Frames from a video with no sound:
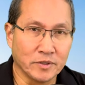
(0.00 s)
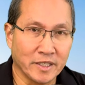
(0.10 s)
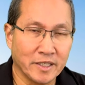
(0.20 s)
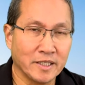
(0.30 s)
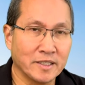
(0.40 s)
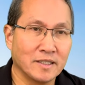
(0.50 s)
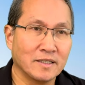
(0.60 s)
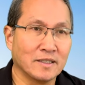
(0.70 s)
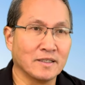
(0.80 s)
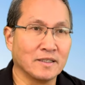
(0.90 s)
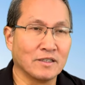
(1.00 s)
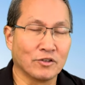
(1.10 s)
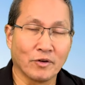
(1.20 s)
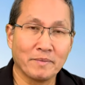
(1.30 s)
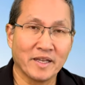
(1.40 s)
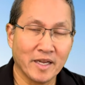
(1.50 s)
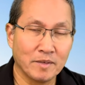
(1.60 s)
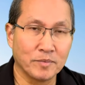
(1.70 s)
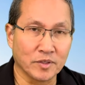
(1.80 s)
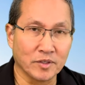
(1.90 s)
egg. I'll grab a
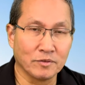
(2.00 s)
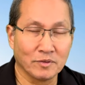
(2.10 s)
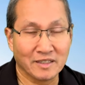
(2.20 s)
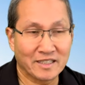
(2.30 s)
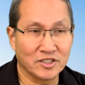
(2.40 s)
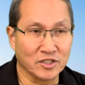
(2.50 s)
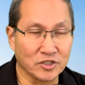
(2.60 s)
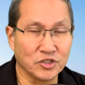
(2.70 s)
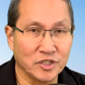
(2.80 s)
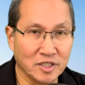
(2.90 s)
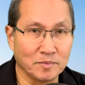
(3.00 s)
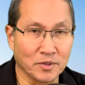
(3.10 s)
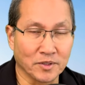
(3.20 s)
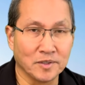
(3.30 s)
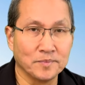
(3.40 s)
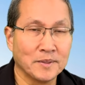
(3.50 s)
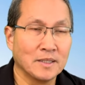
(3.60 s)
hamburger. Well, actually, it's a cheeseburger.